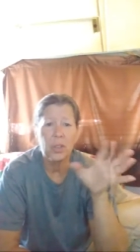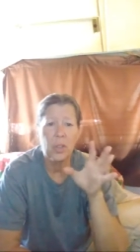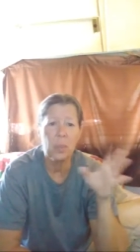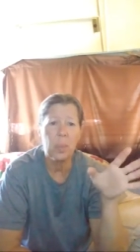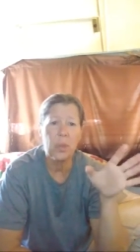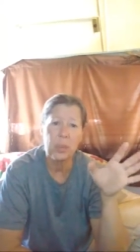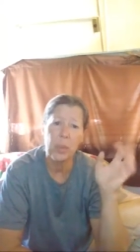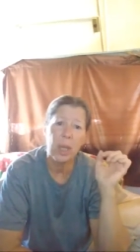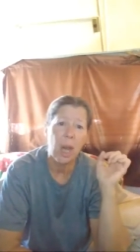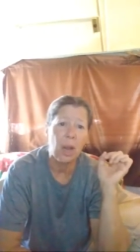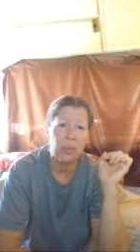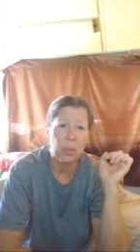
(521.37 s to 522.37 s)
most we
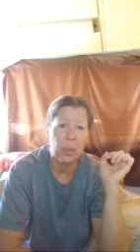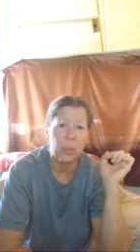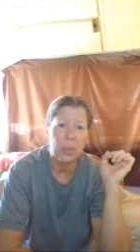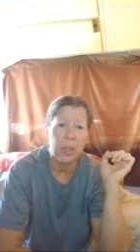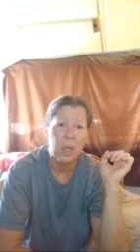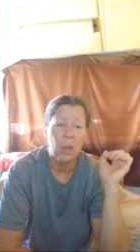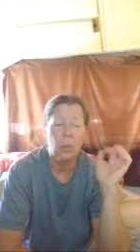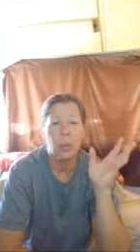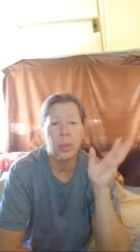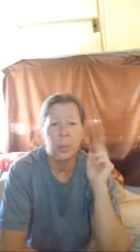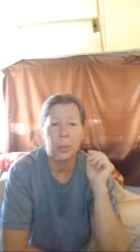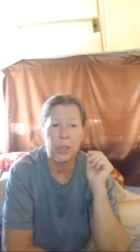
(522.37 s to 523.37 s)
got from her was, well, we
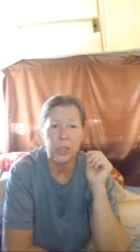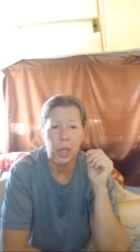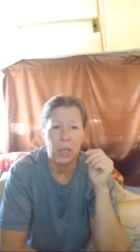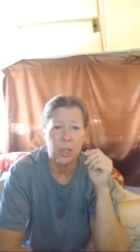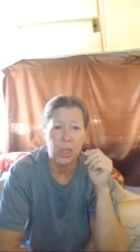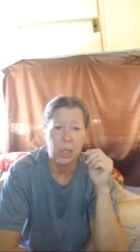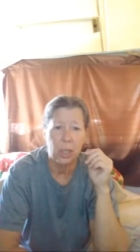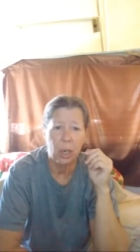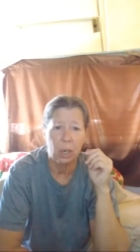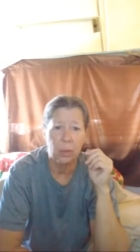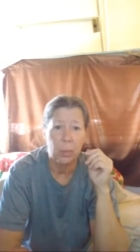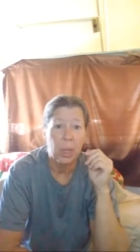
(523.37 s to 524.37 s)
appreciate you taking care
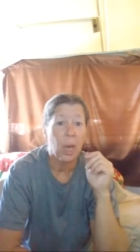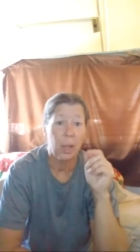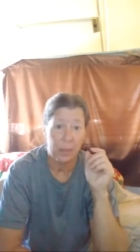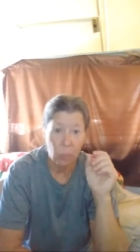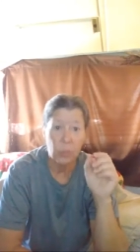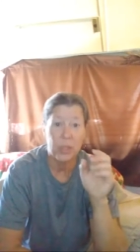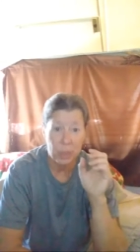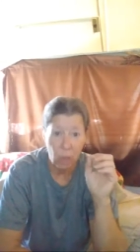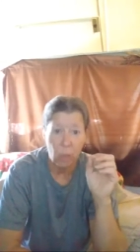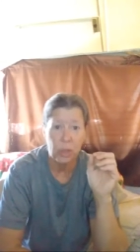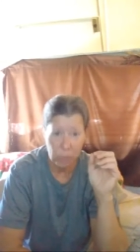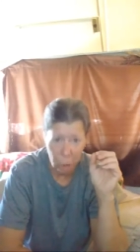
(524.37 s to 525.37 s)
of them. And that was the
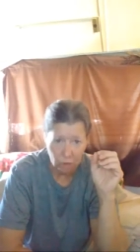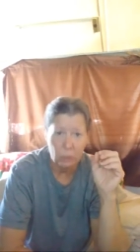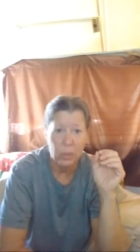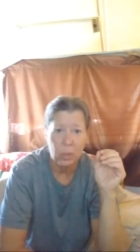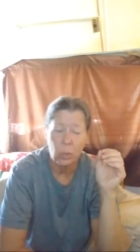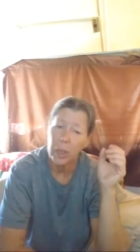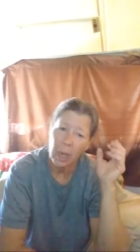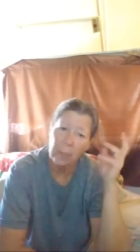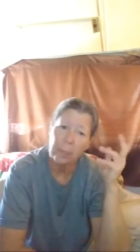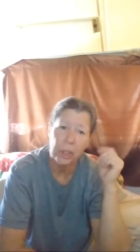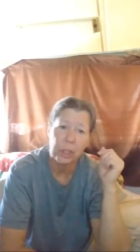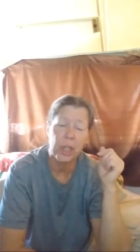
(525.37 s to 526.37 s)
tone she used. Well, I
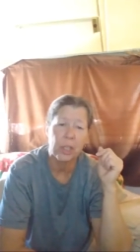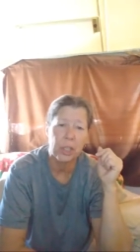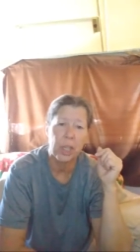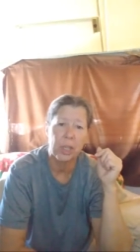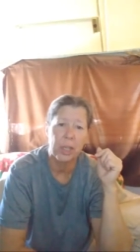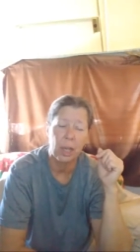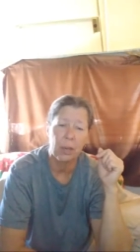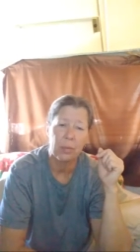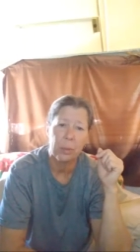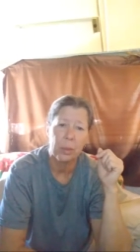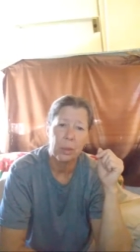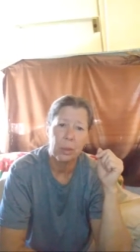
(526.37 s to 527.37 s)
appreciate you taking care of
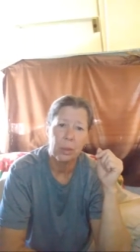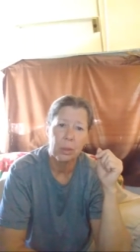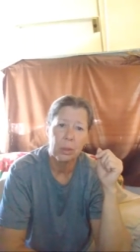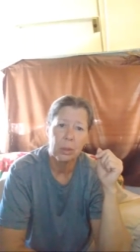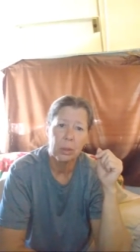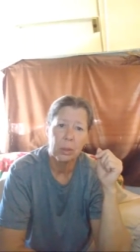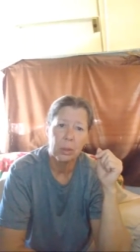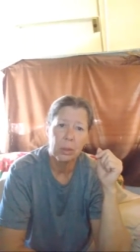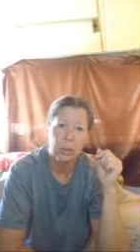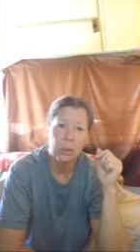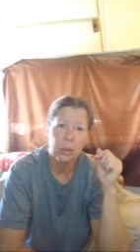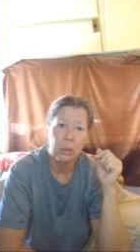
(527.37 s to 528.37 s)
them.
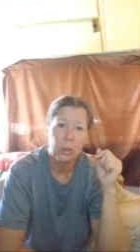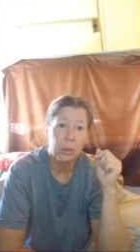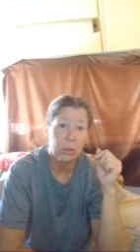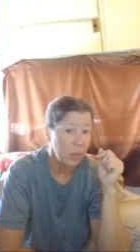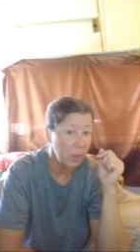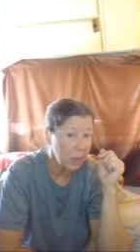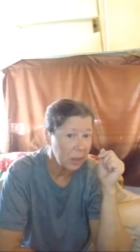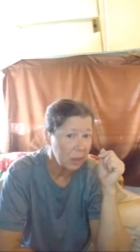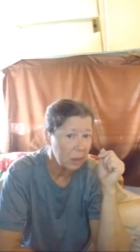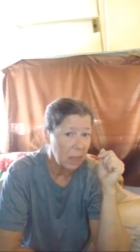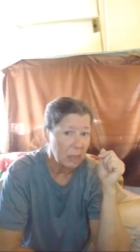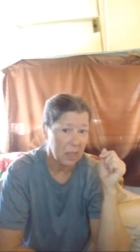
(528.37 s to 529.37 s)
Really?
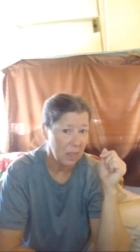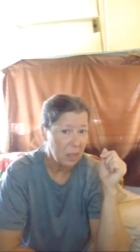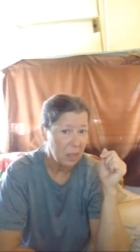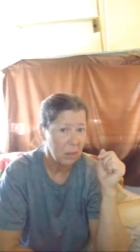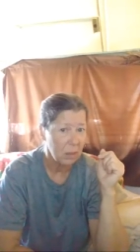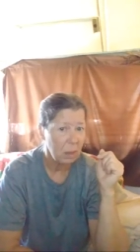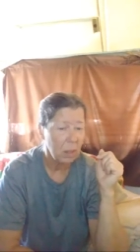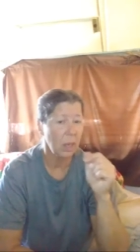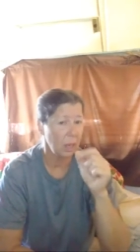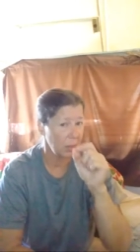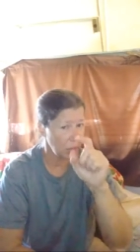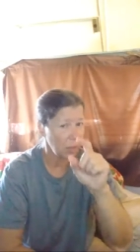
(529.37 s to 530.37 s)
That's it? Now
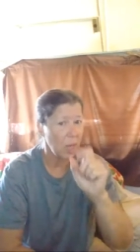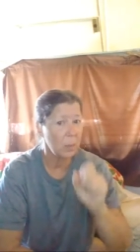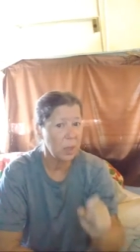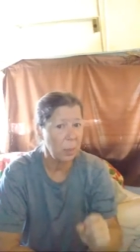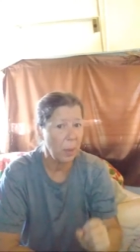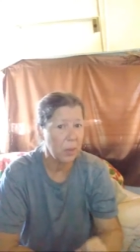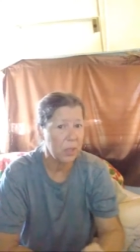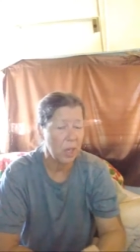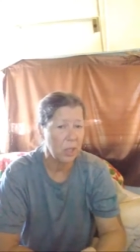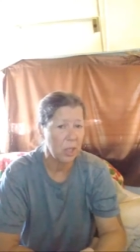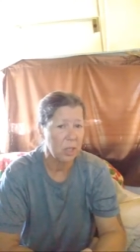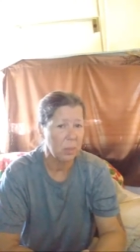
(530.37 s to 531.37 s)
here comes the post I
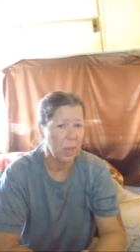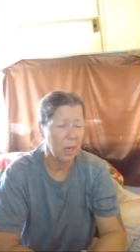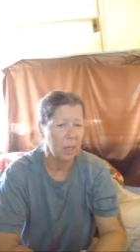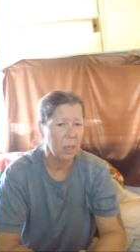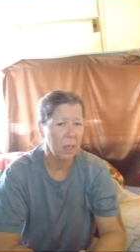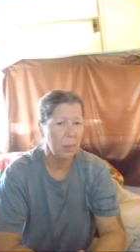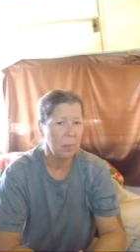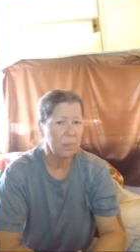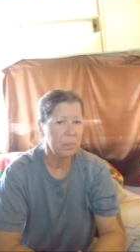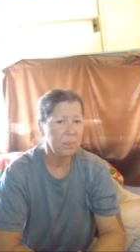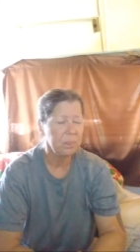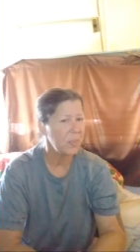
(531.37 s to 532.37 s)
just made.
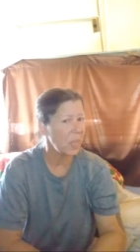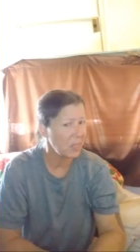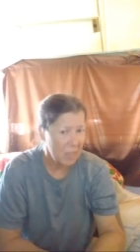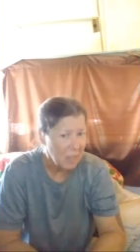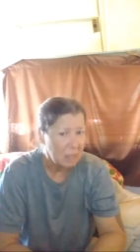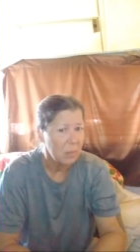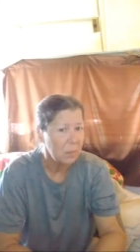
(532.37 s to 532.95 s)
That's it?